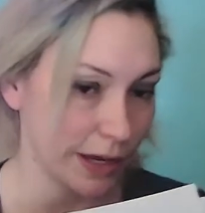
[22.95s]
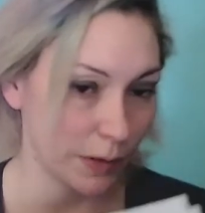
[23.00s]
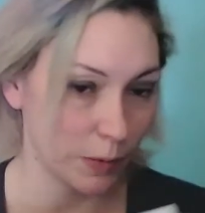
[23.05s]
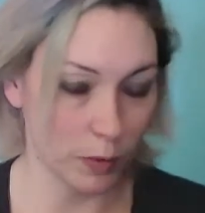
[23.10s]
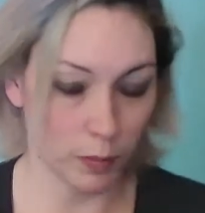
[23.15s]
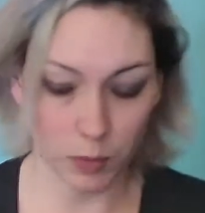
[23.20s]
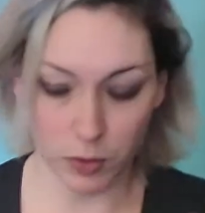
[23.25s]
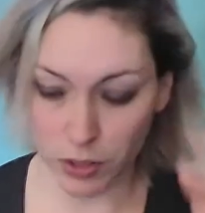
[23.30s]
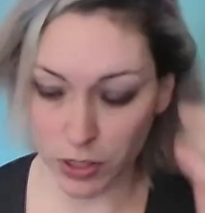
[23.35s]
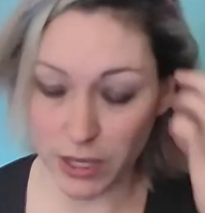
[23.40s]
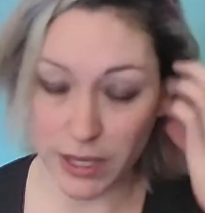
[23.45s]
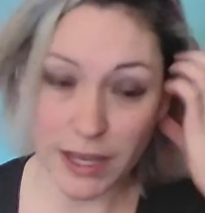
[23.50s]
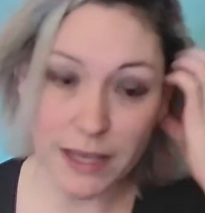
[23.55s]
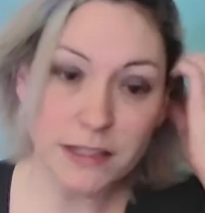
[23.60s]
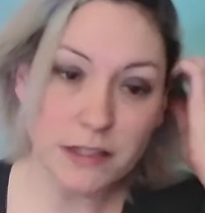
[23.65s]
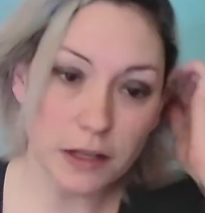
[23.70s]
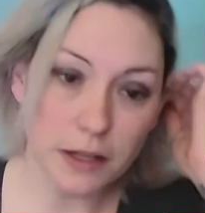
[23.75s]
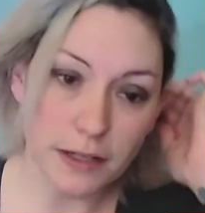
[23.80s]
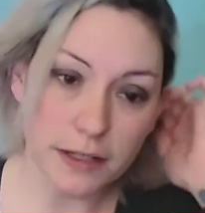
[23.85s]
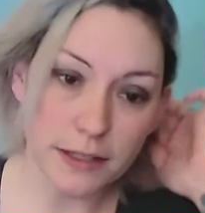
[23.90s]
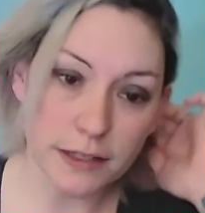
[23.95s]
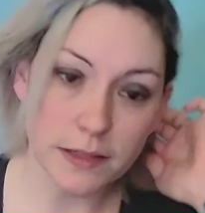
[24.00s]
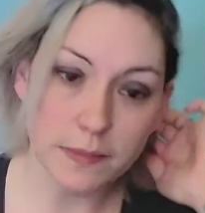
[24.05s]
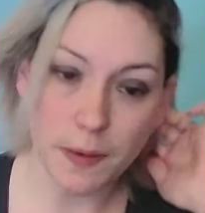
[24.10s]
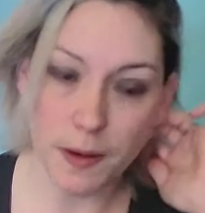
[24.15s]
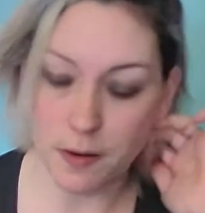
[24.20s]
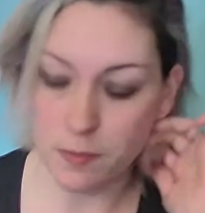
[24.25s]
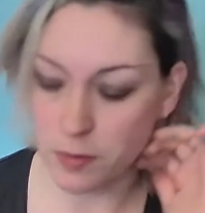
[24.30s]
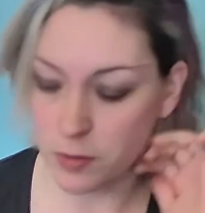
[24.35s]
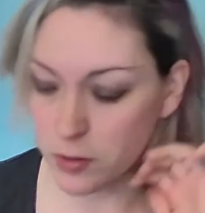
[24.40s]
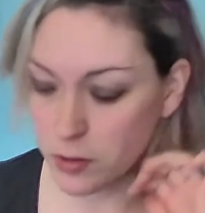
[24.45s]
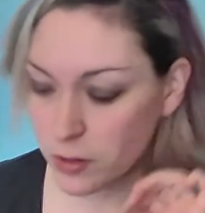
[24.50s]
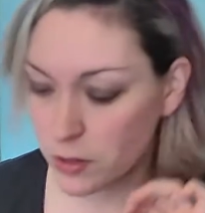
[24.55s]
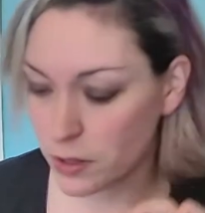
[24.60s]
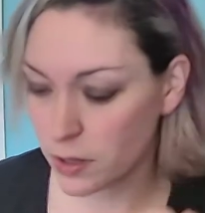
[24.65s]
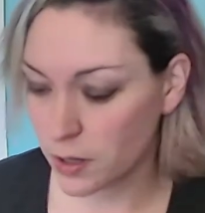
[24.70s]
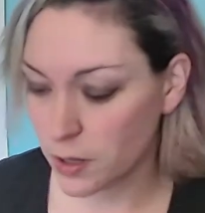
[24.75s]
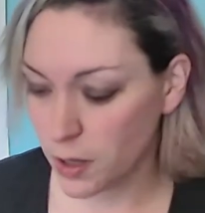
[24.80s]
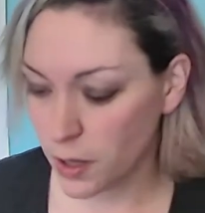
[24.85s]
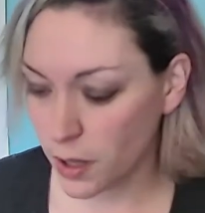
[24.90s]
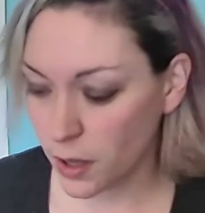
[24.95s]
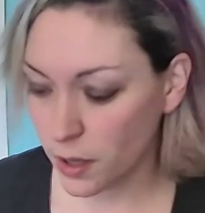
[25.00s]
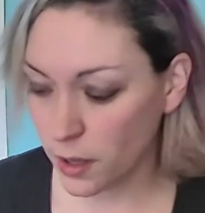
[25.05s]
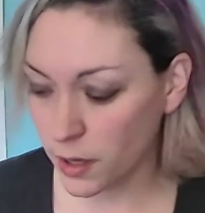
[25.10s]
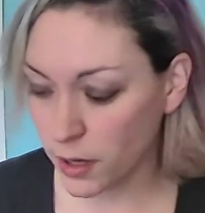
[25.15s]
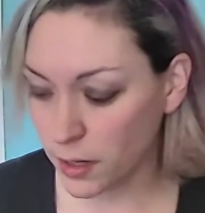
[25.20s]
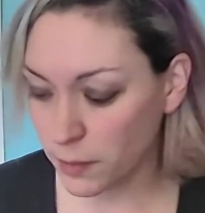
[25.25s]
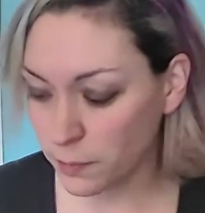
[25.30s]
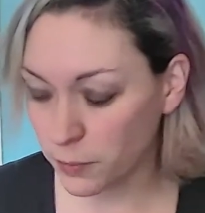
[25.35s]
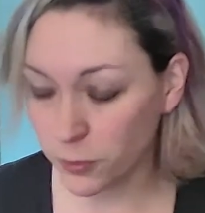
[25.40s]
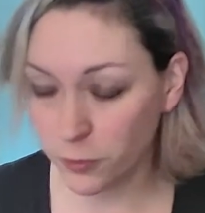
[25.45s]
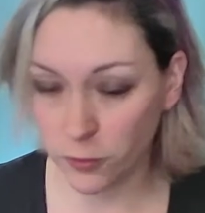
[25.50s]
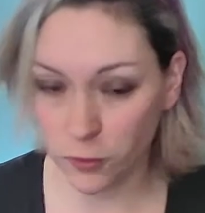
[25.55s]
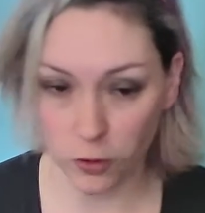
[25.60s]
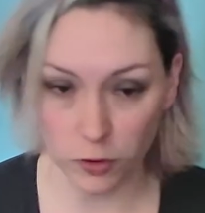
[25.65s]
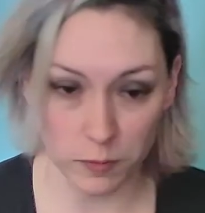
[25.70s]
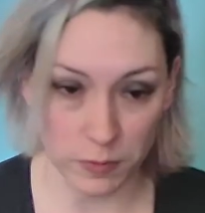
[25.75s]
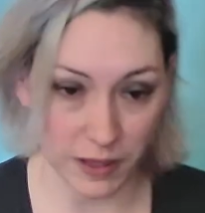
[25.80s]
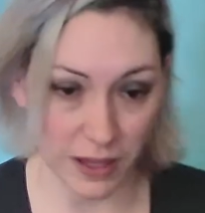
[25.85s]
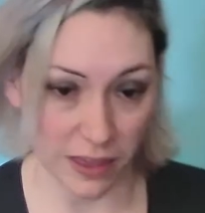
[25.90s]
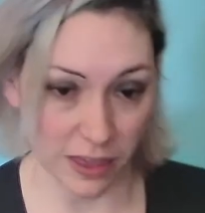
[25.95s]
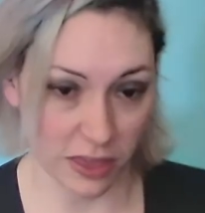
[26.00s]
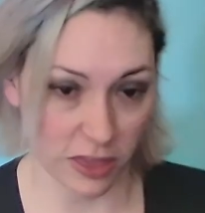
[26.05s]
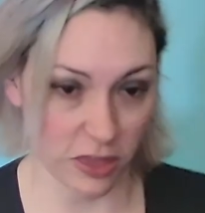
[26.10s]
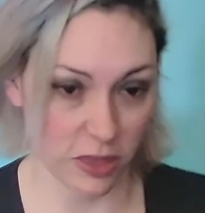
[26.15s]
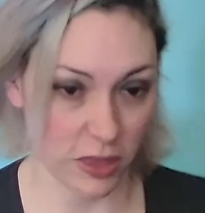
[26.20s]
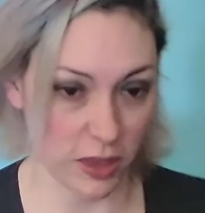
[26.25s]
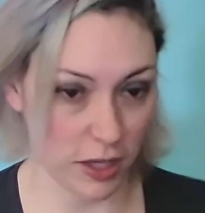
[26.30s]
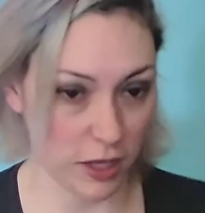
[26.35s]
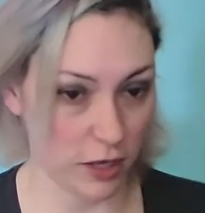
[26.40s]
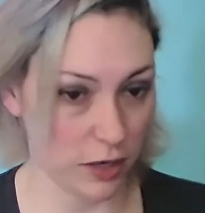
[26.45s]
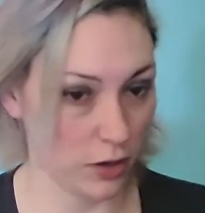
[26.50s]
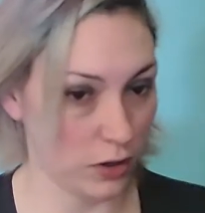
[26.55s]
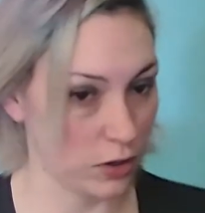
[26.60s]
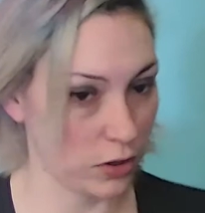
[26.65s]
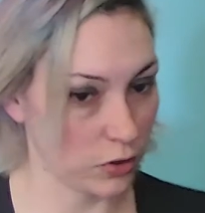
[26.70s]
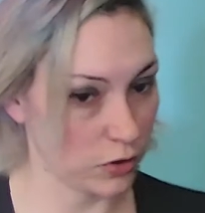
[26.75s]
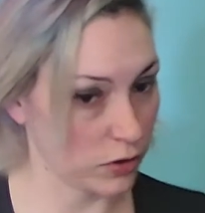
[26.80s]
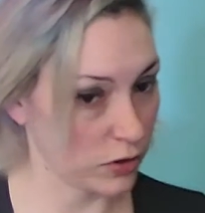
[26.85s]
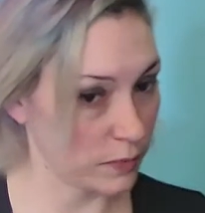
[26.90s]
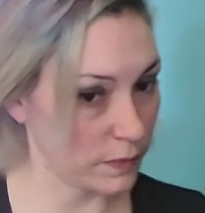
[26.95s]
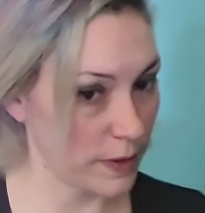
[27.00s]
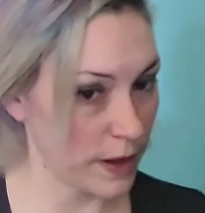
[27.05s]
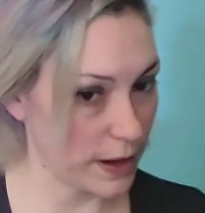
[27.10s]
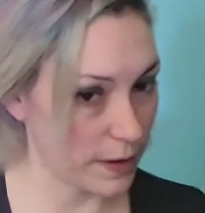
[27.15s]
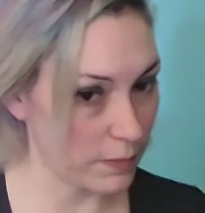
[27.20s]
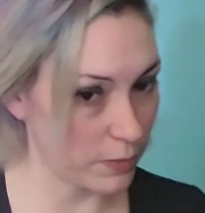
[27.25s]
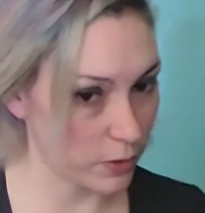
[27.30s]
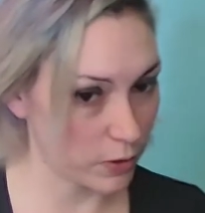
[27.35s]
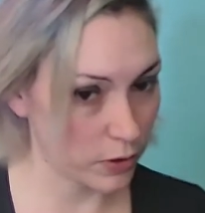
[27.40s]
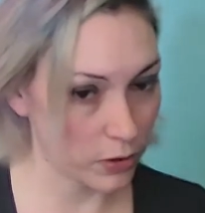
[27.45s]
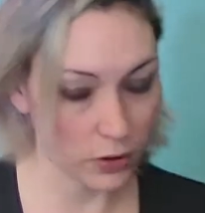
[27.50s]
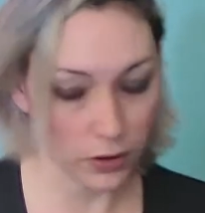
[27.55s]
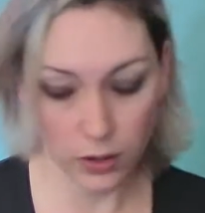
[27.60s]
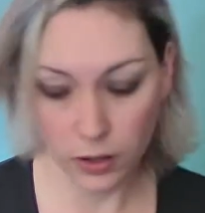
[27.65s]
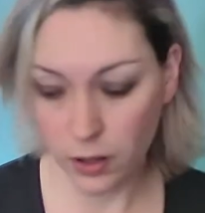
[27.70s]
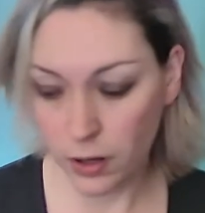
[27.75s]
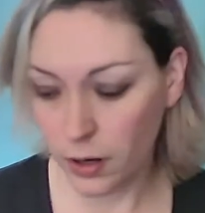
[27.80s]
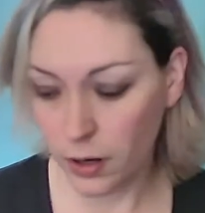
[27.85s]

It will work as long as it's paper, and preferably thinner paper.